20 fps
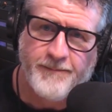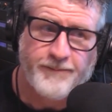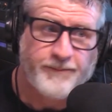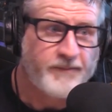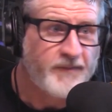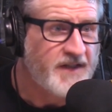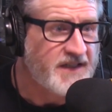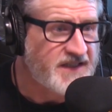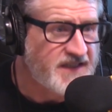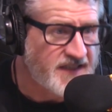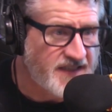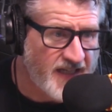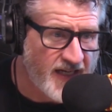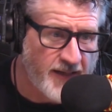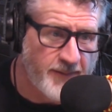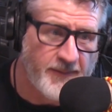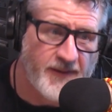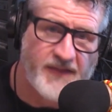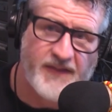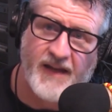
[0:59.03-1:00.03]
The
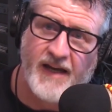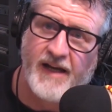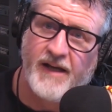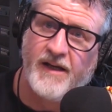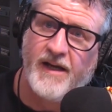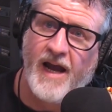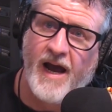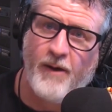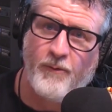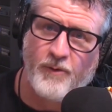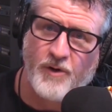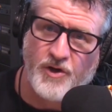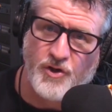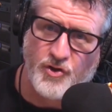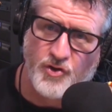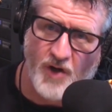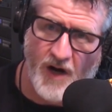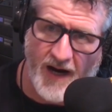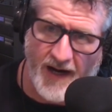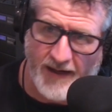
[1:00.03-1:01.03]
cinnamon thing, yeah, yeah. where you
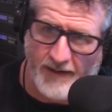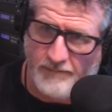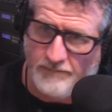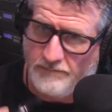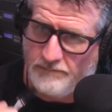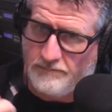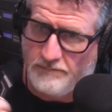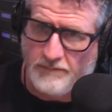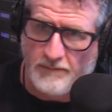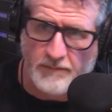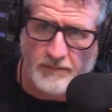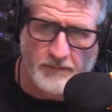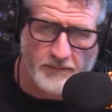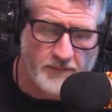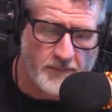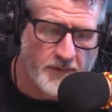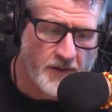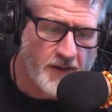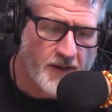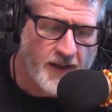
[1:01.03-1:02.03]
try and uh-huh.
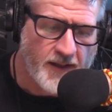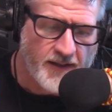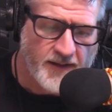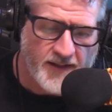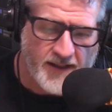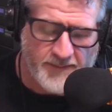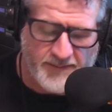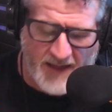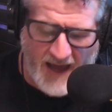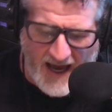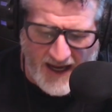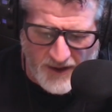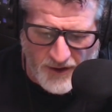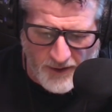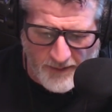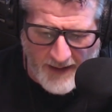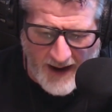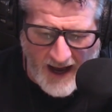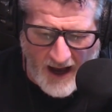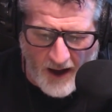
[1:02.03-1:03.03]
absolutely keep that in
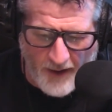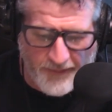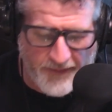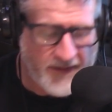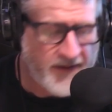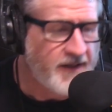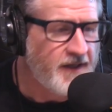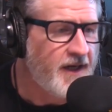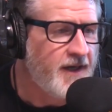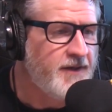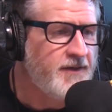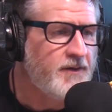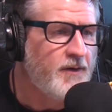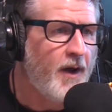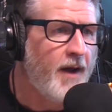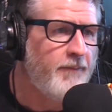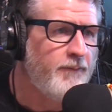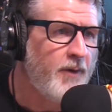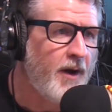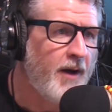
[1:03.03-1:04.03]
your mouth, and, and and